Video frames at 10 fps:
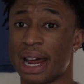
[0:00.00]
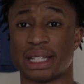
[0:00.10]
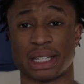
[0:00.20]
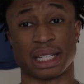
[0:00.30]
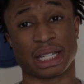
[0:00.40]
as
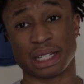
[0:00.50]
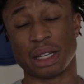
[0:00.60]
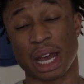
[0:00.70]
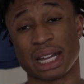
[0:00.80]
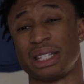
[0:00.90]
a
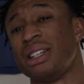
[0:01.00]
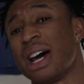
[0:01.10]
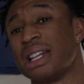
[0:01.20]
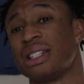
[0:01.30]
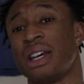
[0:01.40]
60 at
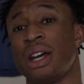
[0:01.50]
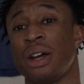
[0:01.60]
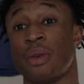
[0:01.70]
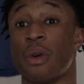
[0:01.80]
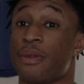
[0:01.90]
CNATs,
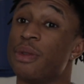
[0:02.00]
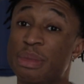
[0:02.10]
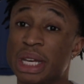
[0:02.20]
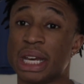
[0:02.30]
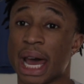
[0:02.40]
well, for
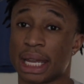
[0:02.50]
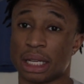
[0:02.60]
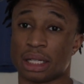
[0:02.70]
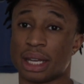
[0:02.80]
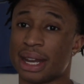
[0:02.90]
me at
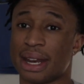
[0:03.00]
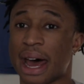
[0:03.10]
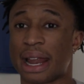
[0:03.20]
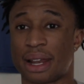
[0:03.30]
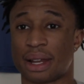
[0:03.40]
least,
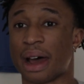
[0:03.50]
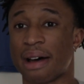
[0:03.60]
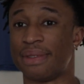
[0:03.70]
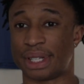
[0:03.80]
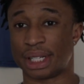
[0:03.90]
not
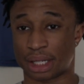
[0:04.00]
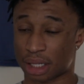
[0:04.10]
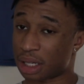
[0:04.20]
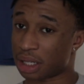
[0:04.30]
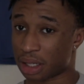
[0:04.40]
obviously
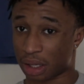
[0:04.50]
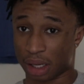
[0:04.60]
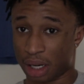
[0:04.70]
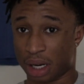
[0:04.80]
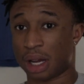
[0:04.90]

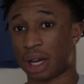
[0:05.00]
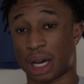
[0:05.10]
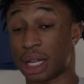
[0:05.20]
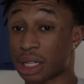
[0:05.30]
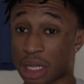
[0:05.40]

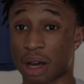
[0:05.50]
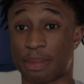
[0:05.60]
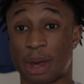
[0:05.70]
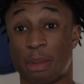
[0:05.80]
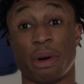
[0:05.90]
it's
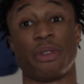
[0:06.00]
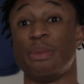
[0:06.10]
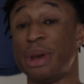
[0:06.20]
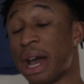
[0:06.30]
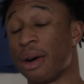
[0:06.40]
up there, but for
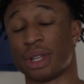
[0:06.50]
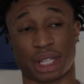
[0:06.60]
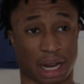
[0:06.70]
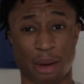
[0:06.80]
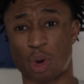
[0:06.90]
me, I was
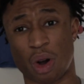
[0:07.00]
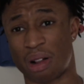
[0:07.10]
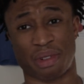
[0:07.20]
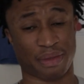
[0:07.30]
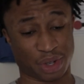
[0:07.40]
like, I'm gonna
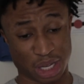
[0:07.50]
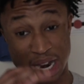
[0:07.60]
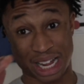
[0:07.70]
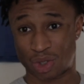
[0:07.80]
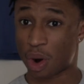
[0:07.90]
qualify for
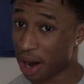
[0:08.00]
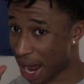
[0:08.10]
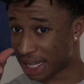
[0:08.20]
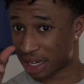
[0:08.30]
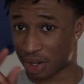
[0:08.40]
CNATs. Raw
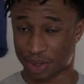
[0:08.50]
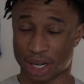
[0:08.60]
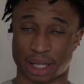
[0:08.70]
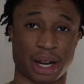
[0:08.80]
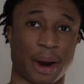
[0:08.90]
Nats, I was
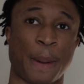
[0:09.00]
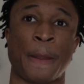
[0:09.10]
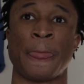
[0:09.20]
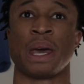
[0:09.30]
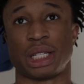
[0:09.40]
right there.
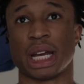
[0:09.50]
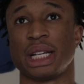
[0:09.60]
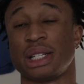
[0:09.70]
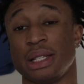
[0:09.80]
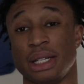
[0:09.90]

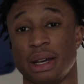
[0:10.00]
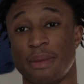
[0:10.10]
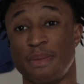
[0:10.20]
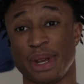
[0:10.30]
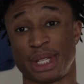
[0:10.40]
Essentially,
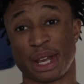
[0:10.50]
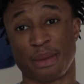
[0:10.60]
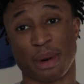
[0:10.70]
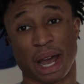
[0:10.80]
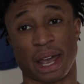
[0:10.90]
missing
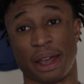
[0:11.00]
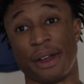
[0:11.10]
my